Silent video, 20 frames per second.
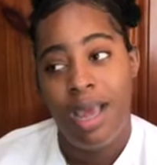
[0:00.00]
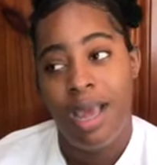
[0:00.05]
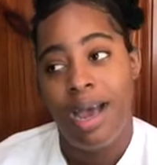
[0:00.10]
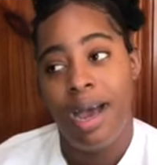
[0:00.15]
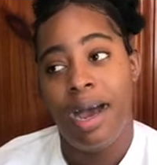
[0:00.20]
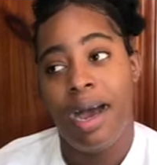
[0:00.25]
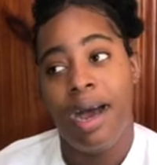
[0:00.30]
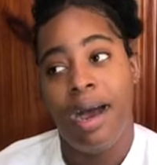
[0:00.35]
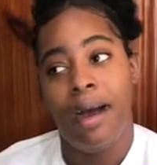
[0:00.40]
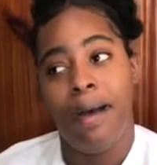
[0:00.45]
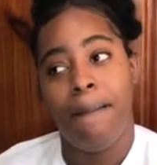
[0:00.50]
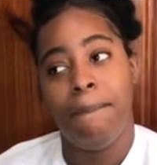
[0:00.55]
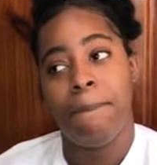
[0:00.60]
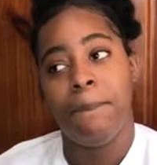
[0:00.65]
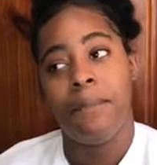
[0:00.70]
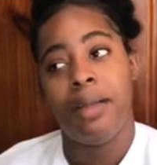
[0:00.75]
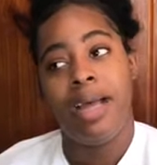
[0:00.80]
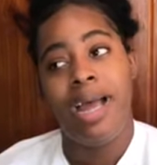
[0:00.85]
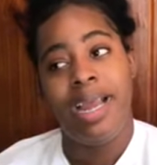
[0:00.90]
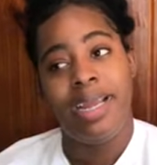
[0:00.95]

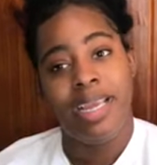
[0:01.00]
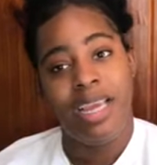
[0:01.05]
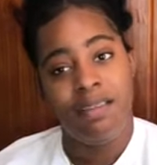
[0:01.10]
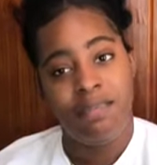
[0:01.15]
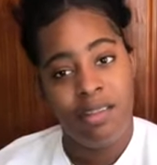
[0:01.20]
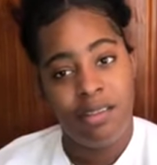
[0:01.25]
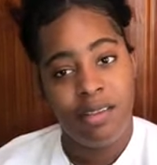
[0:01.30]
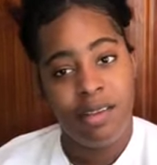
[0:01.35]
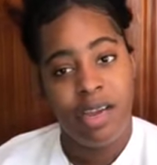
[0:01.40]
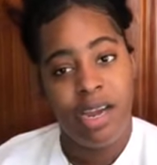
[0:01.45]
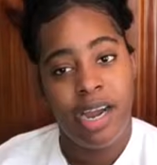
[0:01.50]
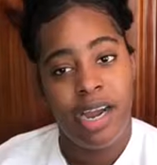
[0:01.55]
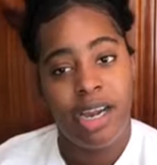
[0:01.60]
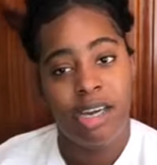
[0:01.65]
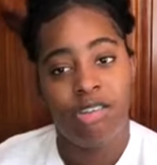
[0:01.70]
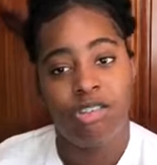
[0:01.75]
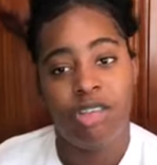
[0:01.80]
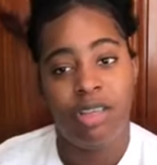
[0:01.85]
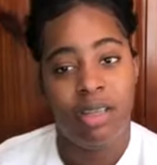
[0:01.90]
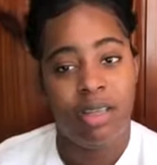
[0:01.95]
I gave it to her.
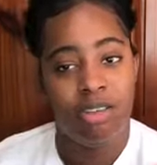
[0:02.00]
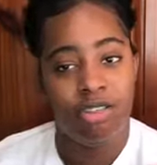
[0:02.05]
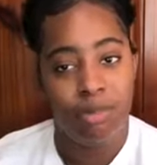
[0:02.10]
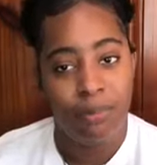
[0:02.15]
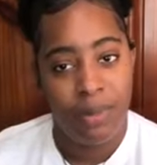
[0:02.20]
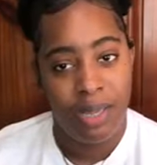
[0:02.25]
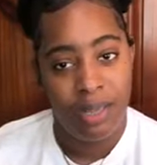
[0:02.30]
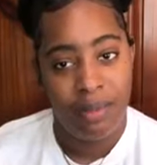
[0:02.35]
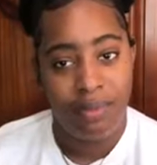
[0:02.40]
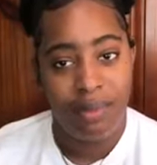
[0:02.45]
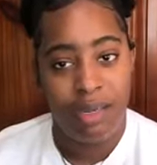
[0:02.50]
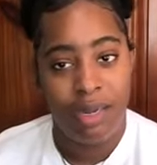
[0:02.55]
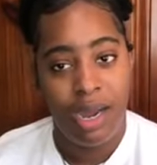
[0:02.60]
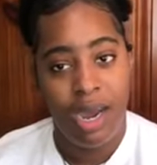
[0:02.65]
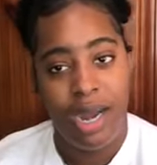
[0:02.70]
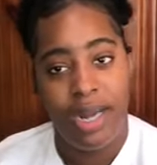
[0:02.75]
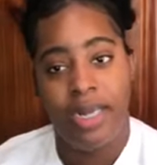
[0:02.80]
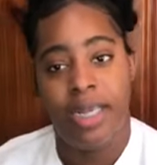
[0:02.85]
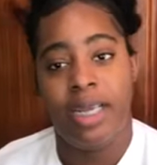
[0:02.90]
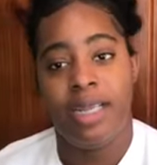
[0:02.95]
She pasted
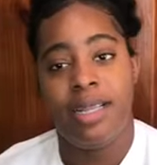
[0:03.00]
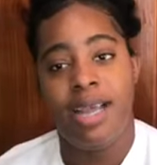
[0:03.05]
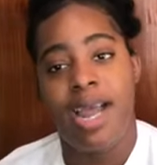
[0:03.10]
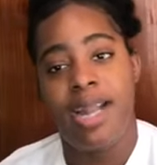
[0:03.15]
on it,